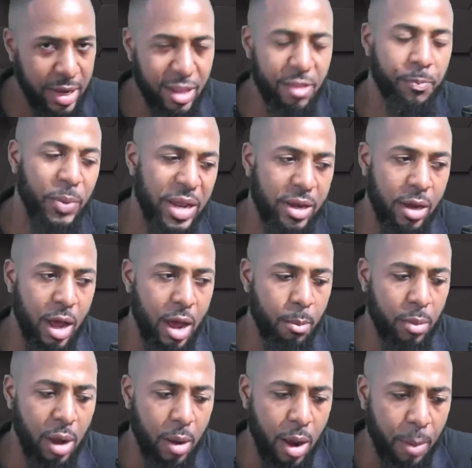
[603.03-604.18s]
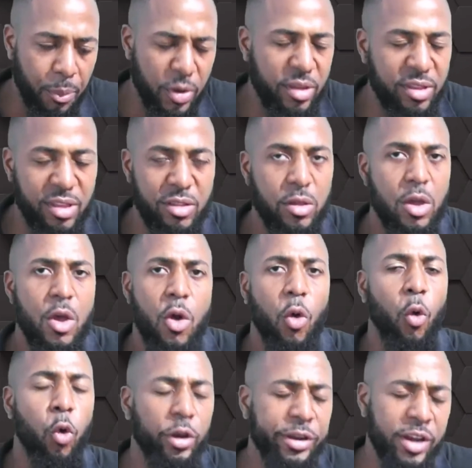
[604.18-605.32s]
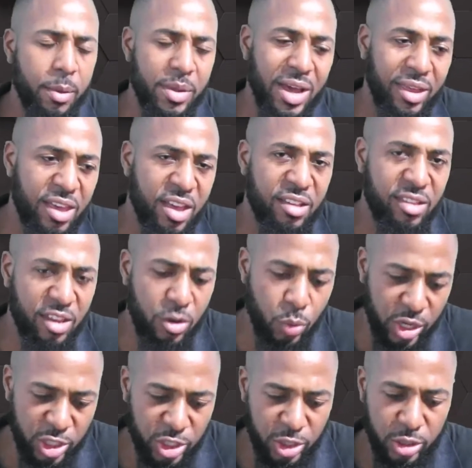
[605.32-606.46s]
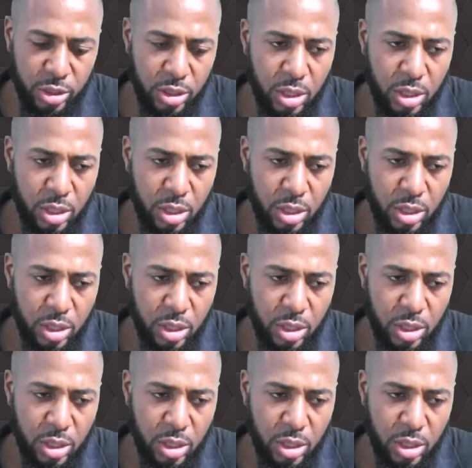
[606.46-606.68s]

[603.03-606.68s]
He's playing a preseason. Could there be a case in which